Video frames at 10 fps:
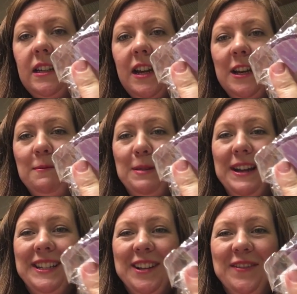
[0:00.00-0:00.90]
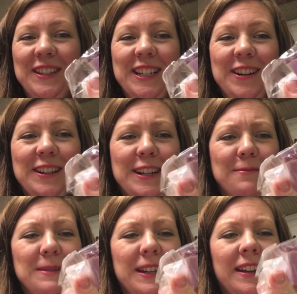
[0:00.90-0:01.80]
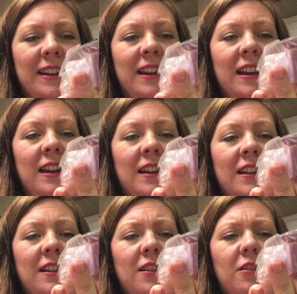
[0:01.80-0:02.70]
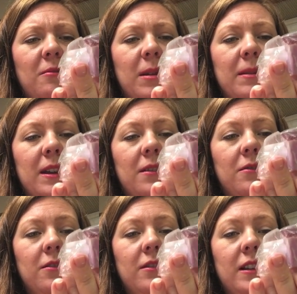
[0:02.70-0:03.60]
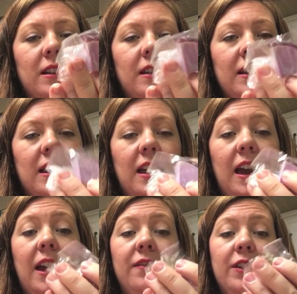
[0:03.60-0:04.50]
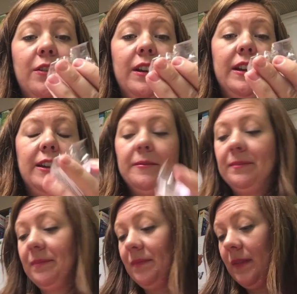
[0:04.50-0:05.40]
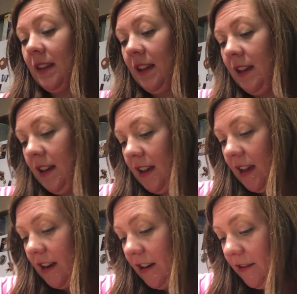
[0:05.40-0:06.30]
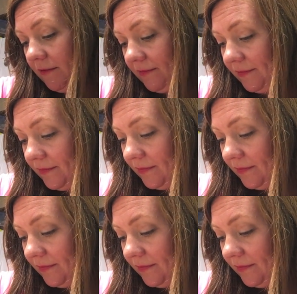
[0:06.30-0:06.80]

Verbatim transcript: tiny piece of serendipity. Or maybe he ordered it like I have no idea. I don't know.